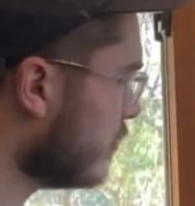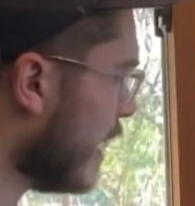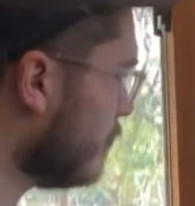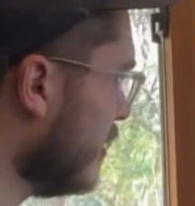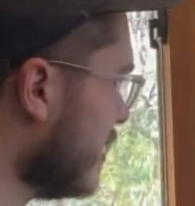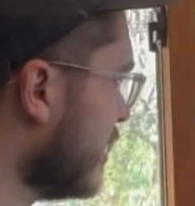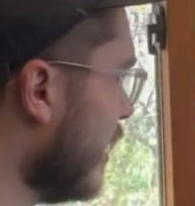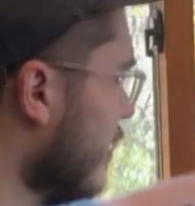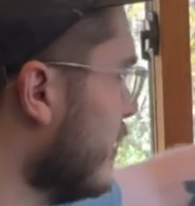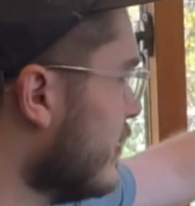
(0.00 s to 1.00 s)
That being
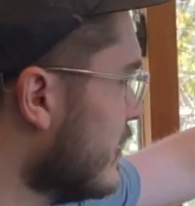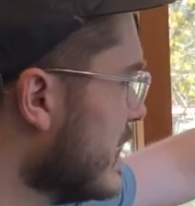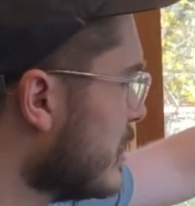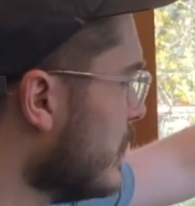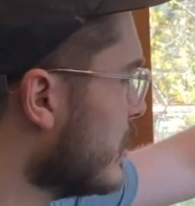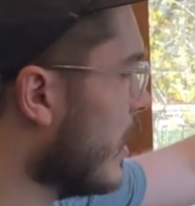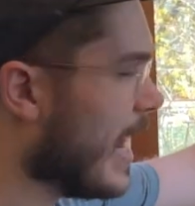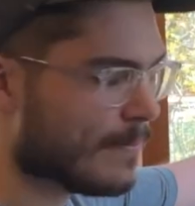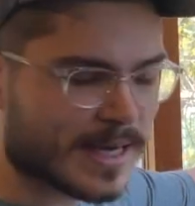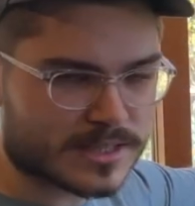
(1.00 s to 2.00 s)
said, this speaker
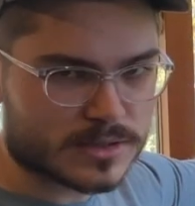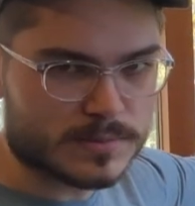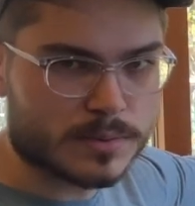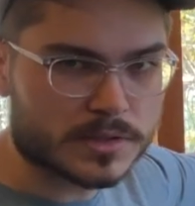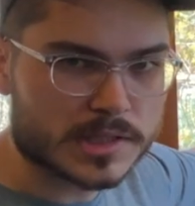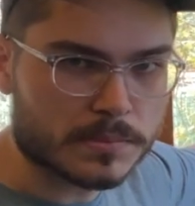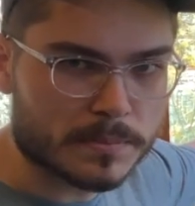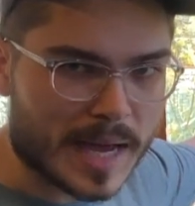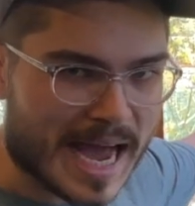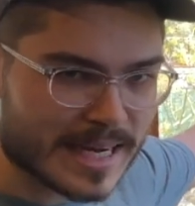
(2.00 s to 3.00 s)
I'm actually pushing
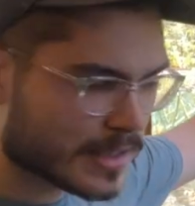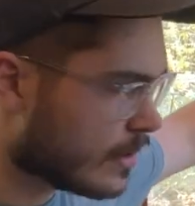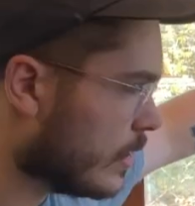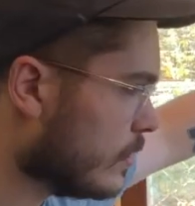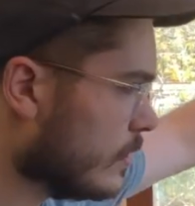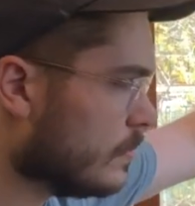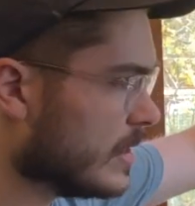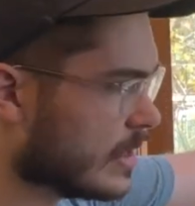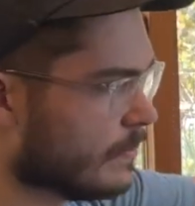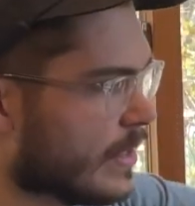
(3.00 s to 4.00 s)
back a little
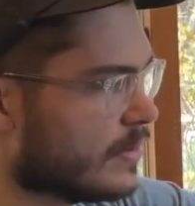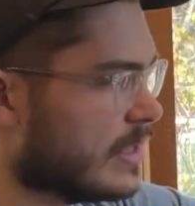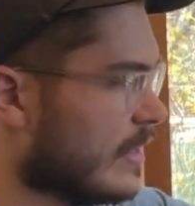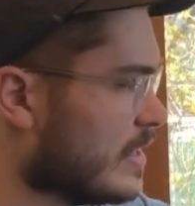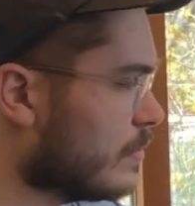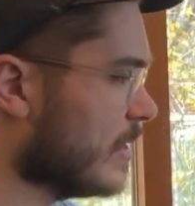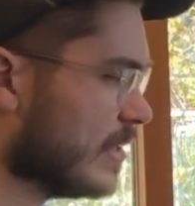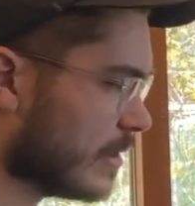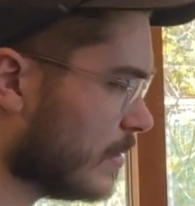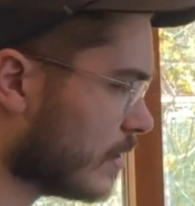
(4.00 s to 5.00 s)
bit compared to this
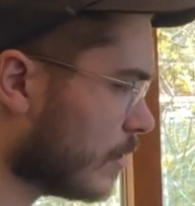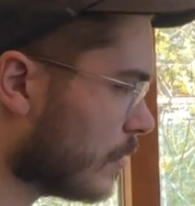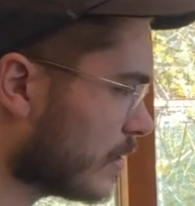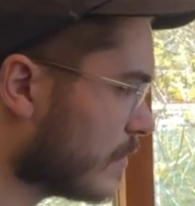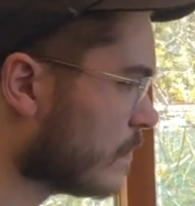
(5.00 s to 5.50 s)
because I'm in a corner,